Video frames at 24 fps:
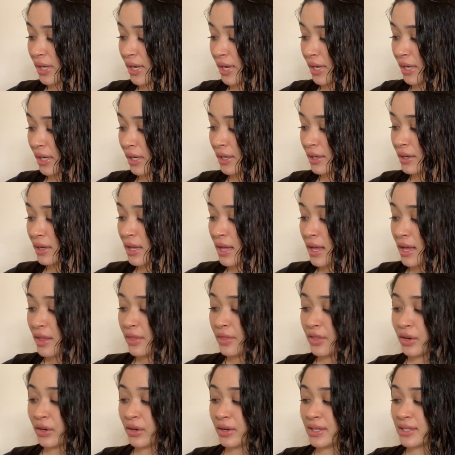hair,
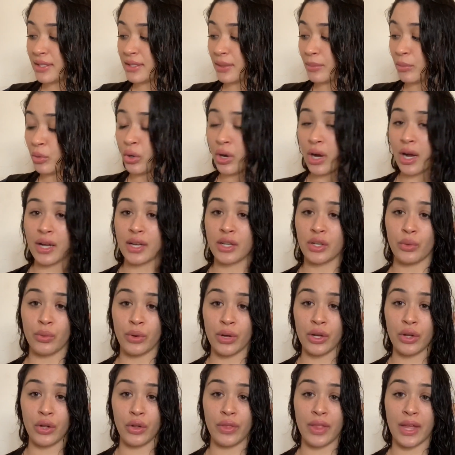there is a Moroccan
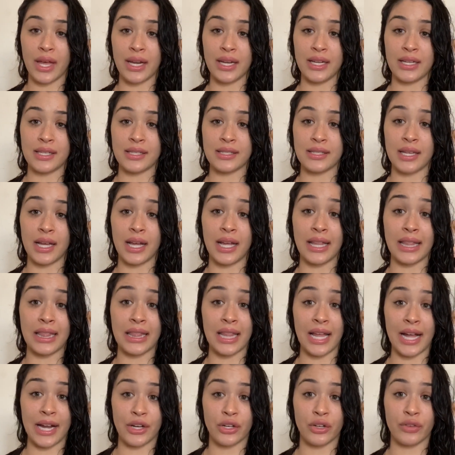oil that is a
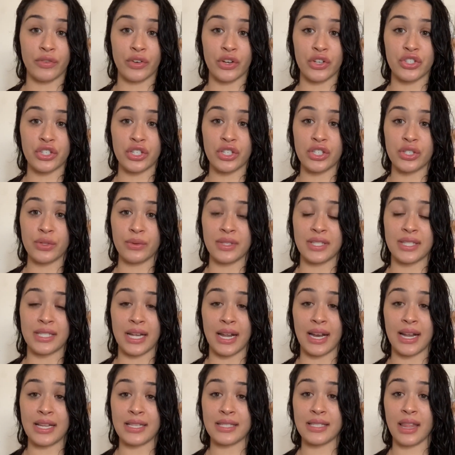lighter version, so it's
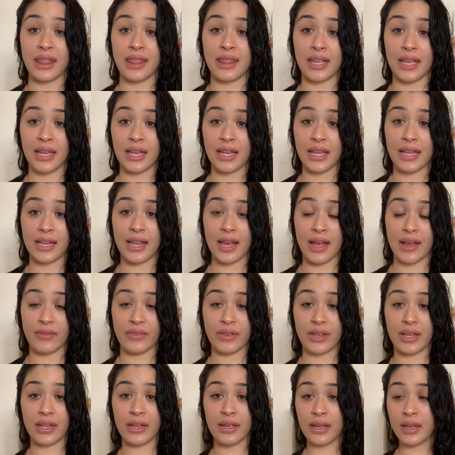not as thick and
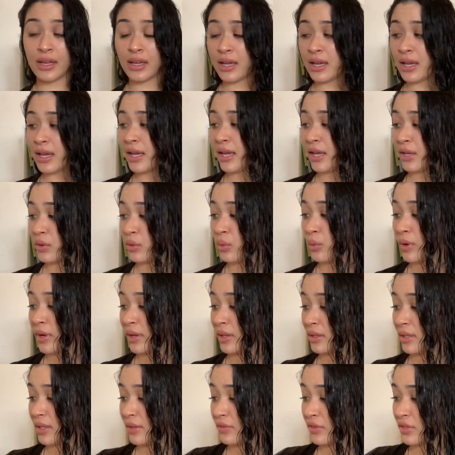heavy and
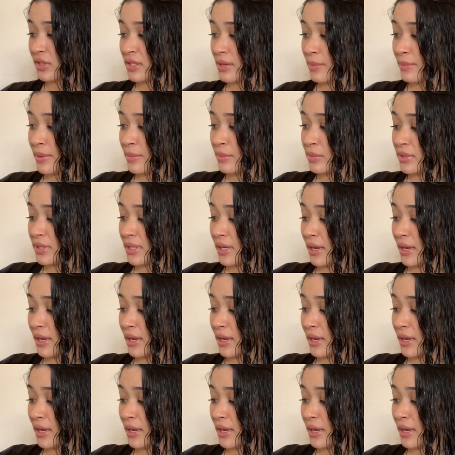oily for some people's